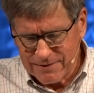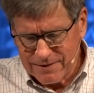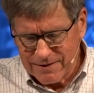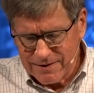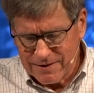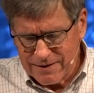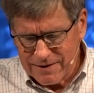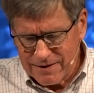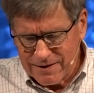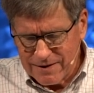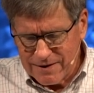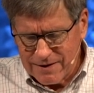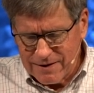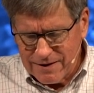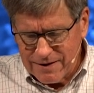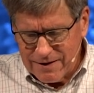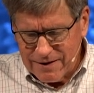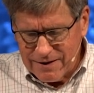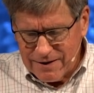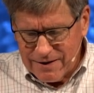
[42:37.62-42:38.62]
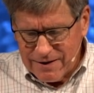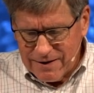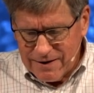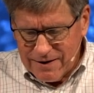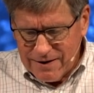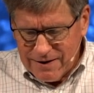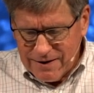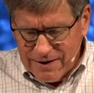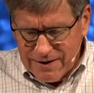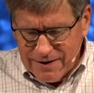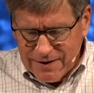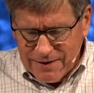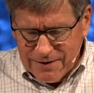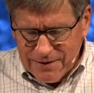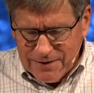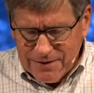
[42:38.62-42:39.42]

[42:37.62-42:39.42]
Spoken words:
[no speech]